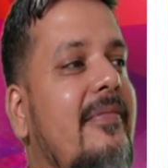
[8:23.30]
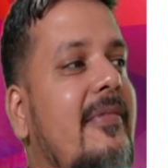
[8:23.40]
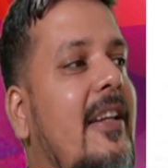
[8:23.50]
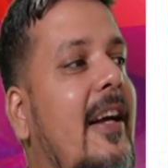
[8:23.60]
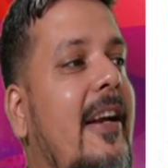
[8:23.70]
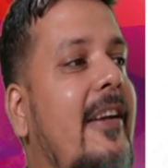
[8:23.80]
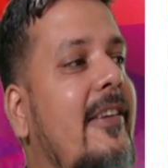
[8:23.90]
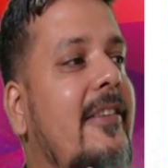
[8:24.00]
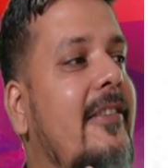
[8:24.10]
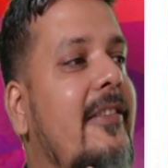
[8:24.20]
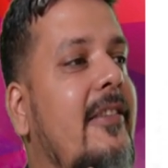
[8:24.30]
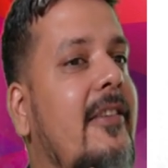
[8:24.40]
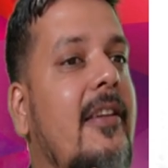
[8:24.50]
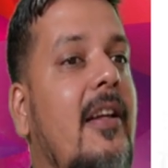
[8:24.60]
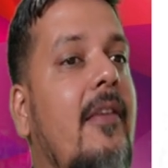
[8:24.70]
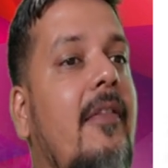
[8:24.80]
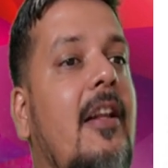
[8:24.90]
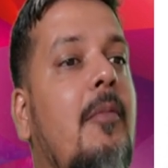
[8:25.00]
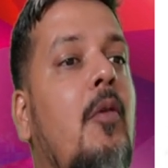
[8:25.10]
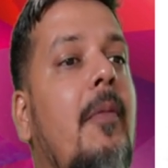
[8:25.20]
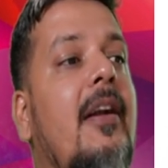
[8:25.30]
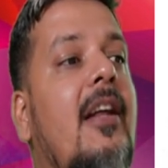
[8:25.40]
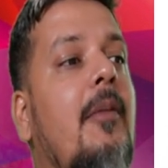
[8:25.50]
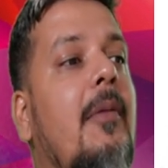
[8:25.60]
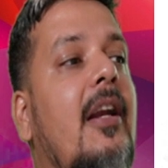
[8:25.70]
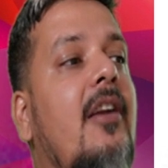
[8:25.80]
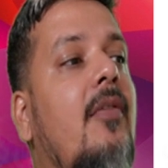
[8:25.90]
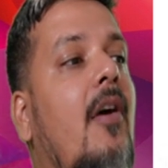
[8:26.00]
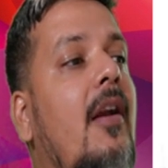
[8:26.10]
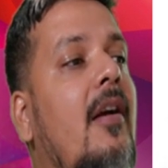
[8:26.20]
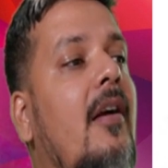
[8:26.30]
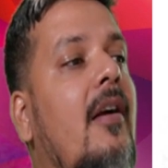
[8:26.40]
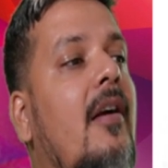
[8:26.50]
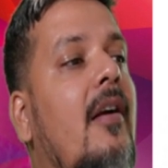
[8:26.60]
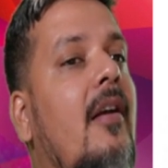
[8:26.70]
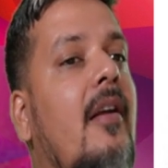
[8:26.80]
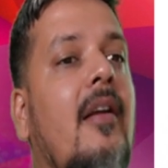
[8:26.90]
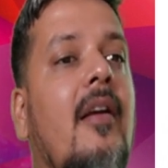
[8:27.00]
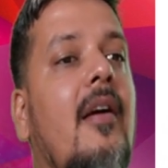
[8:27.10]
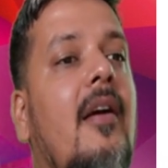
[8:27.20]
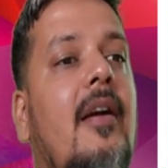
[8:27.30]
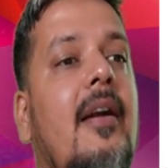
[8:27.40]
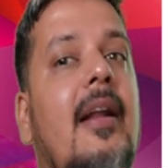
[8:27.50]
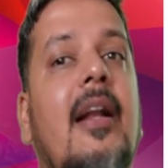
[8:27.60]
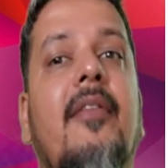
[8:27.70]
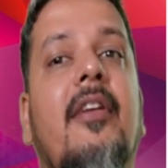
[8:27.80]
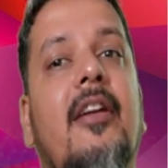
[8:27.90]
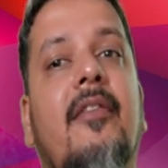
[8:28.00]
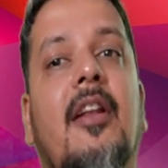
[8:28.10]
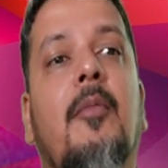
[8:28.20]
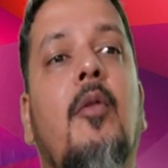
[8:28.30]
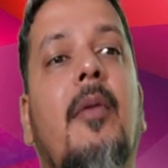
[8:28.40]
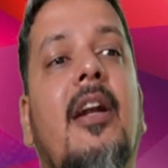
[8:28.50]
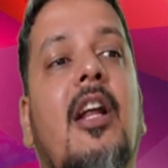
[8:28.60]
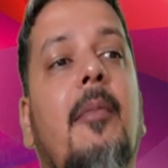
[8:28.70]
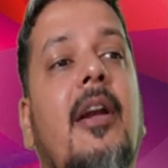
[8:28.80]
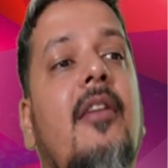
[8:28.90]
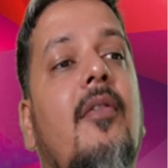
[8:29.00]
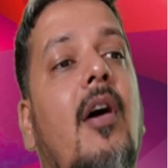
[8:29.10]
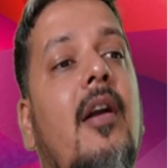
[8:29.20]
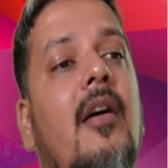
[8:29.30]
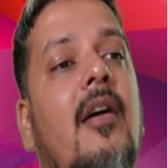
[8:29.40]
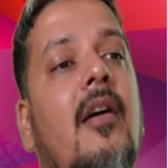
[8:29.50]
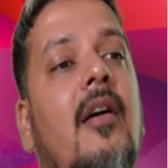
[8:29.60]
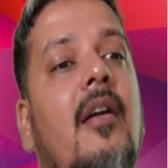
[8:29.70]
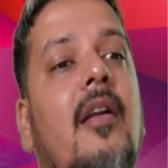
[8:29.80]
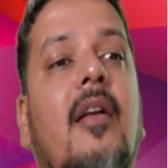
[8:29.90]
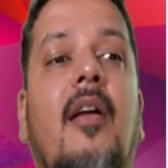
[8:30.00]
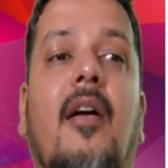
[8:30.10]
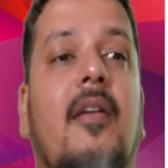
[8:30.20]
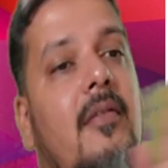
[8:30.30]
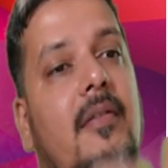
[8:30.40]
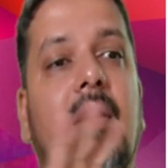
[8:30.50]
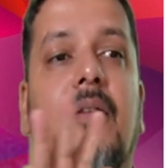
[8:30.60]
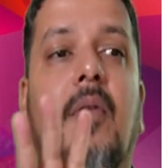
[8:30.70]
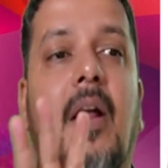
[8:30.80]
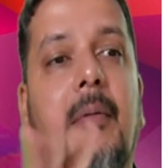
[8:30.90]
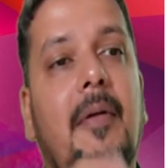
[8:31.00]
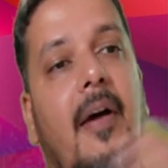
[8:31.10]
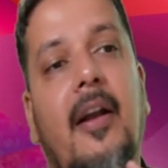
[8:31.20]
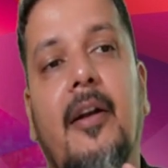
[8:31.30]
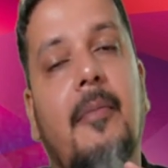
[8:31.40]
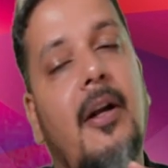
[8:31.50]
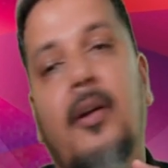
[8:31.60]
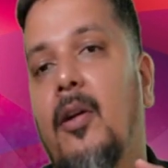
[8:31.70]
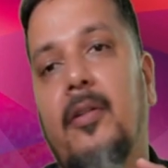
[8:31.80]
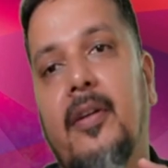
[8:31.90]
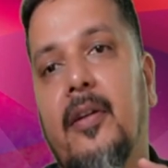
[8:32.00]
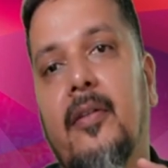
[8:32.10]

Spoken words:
Correct? Where the movement terminates for delivery. Where the movement terminates for, this would have been valid, but not safe.